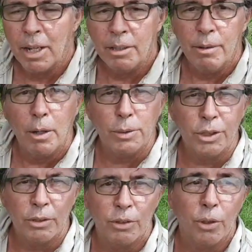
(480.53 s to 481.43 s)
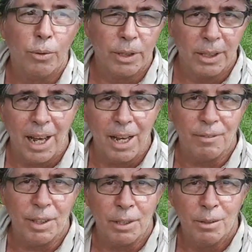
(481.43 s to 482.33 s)
erosion during the
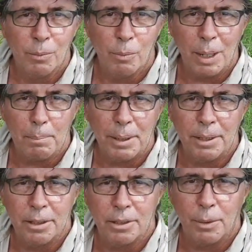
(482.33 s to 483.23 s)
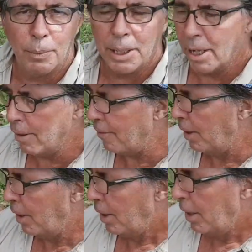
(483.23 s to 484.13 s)
heavy wet periods that we have.
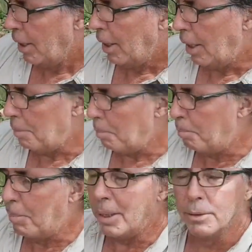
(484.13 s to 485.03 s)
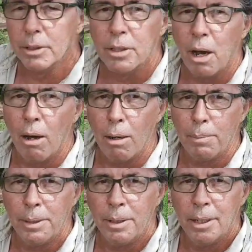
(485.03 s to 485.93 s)
It builds
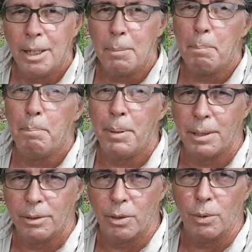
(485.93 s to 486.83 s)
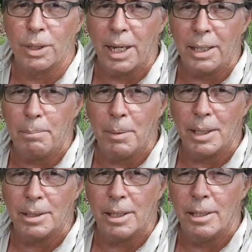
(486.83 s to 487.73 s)
carbon, it builds organic
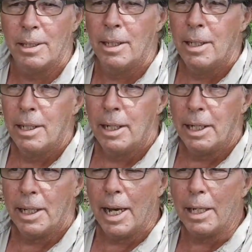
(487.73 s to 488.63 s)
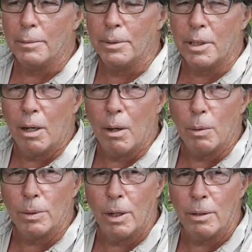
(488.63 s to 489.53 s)
matter, it helps to
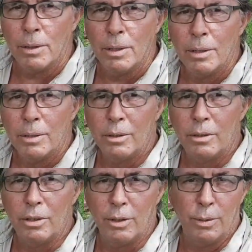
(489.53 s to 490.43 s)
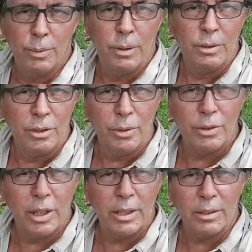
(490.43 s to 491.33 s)
hold on to
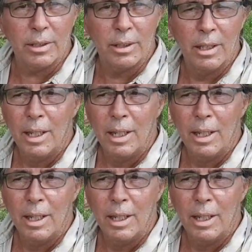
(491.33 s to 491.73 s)
nutrients,